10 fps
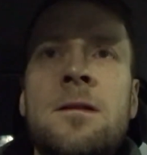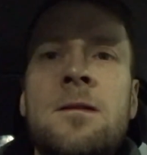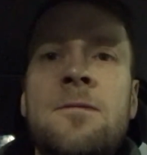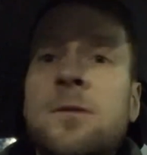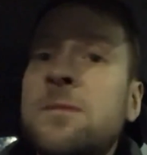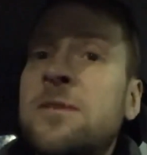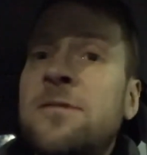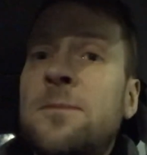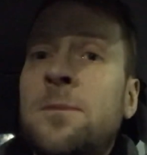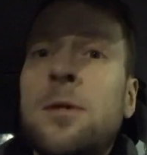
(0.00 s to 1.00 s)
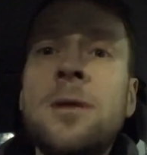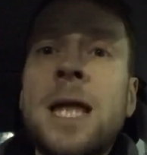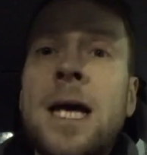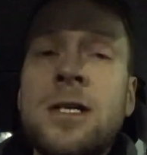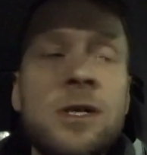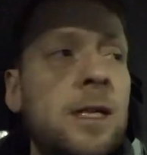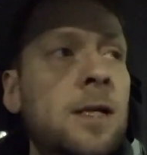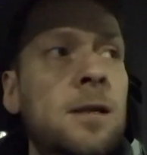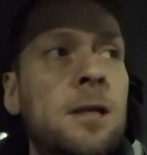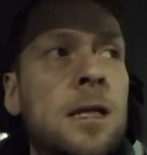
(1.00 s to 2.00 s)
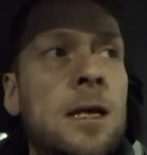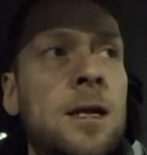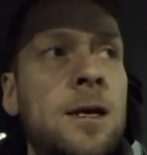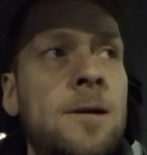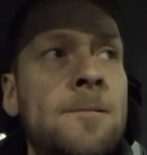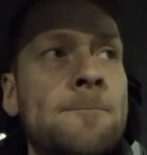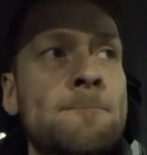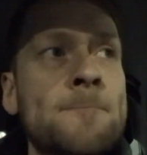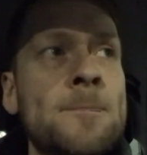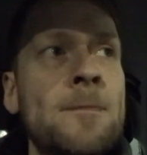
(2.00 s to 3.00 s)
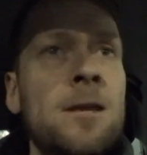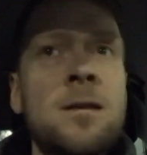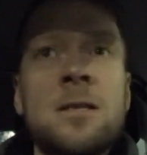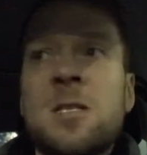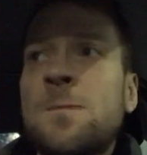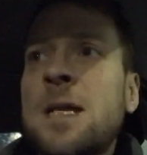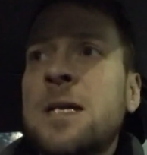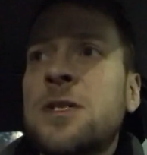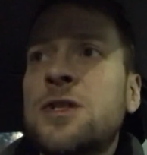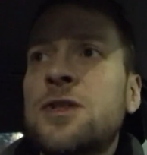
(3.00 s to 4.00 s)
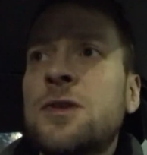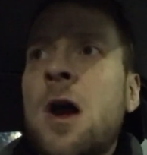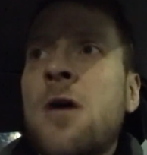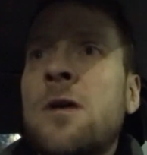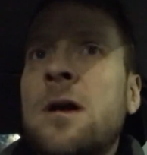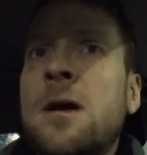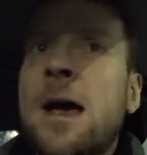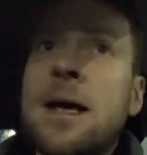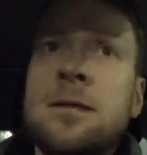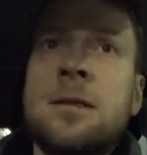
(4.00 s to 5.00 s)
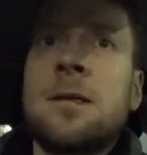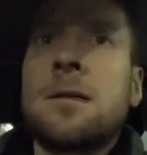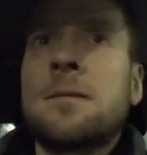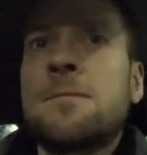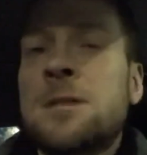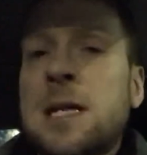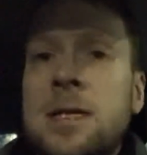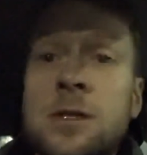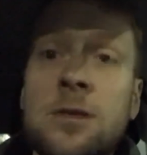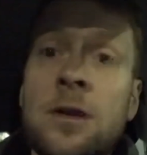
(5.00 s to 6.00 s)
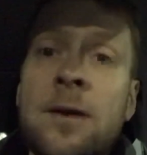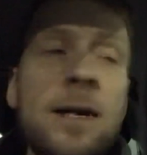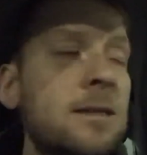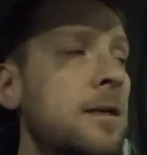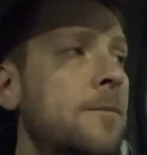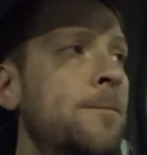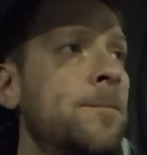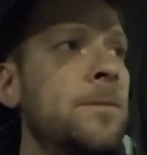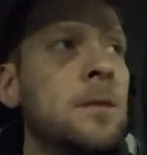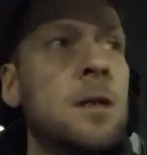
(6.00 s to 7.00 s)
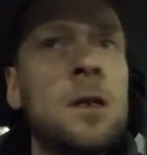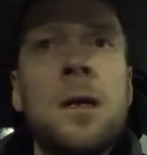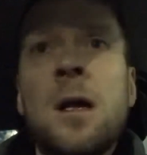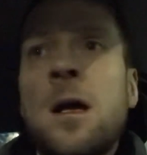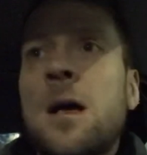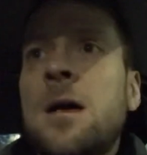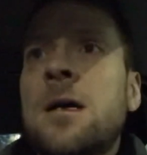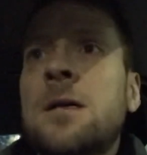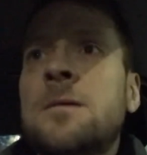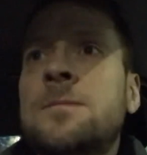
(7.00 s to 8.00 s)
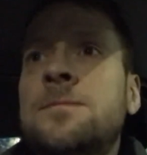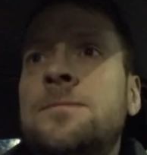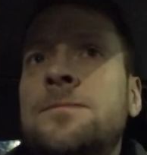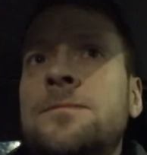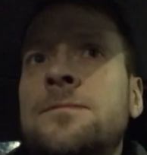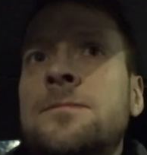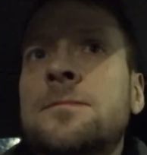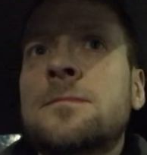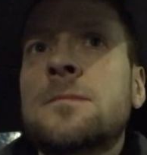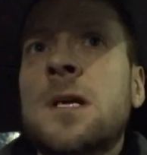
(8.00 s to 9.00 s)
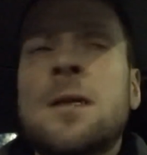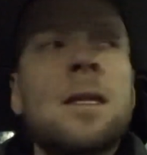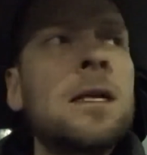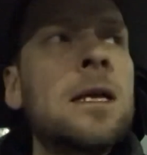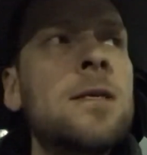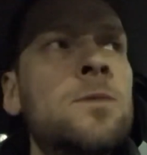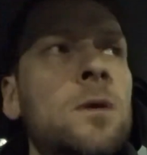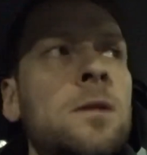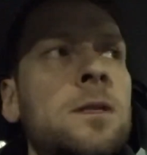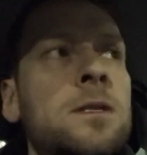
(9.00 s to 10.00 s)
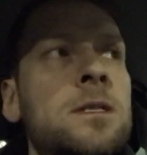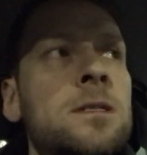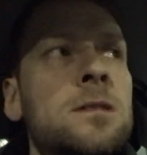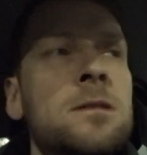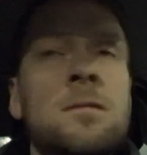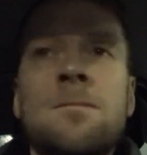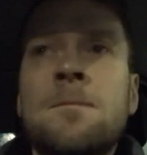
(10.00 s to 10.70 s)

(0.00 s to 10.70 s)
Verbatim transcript: films of Paul Naschy, the, um, the Spanish horror actor slash director. Um, I think he's one that's